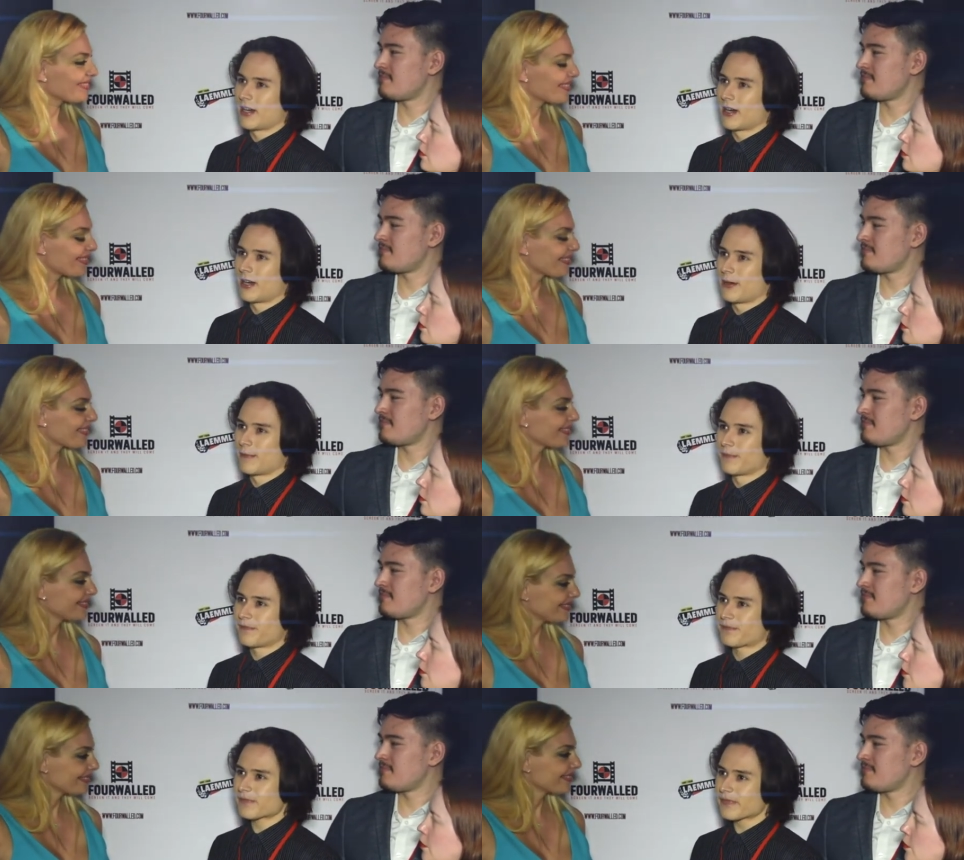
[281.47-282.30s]

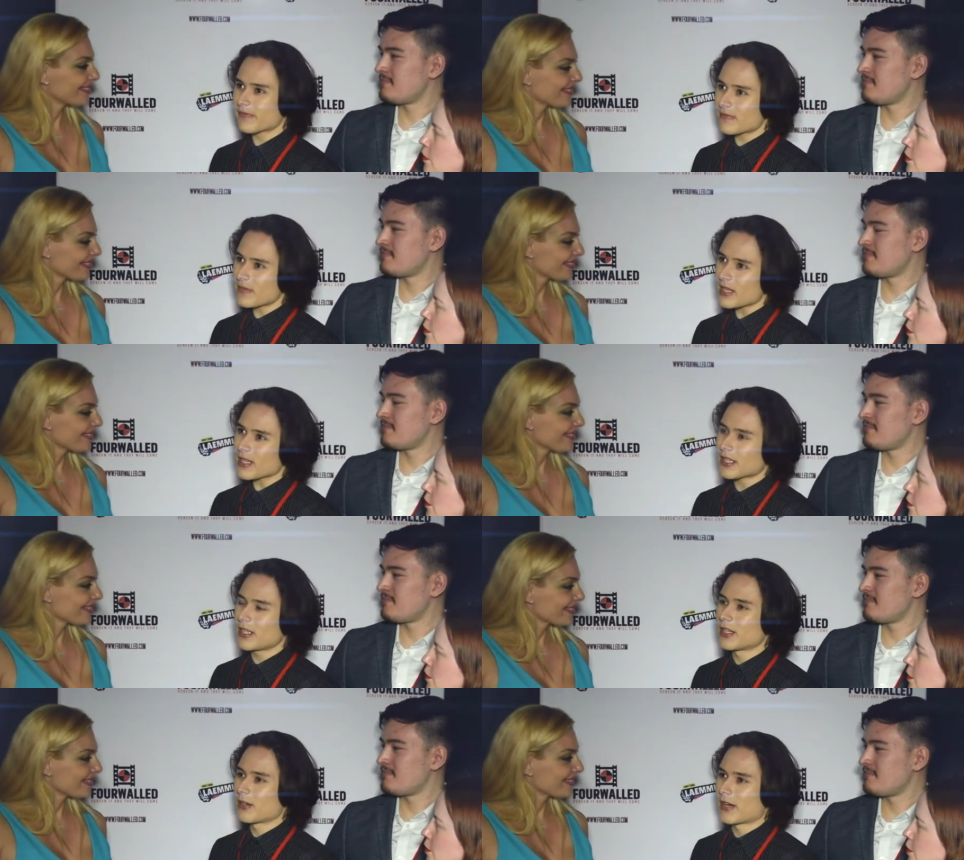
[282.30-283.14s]
Speaker 1: Um,
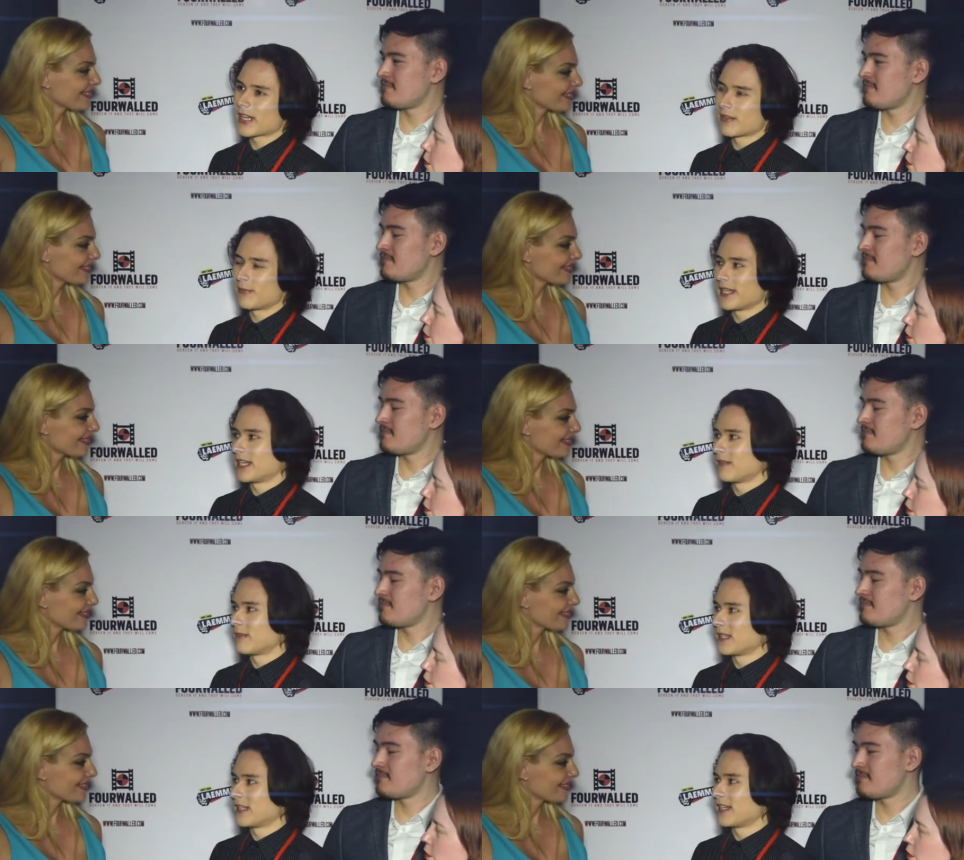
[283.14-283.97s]
you know, had a
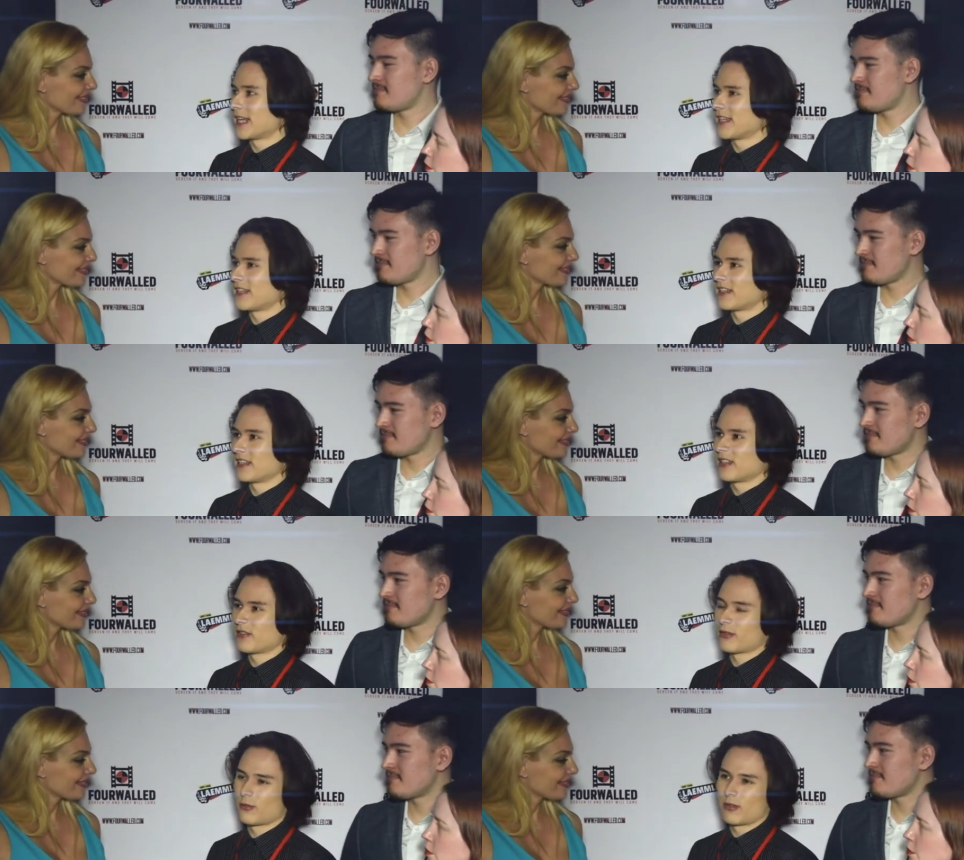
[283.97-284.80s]
beginning, middle, and end, and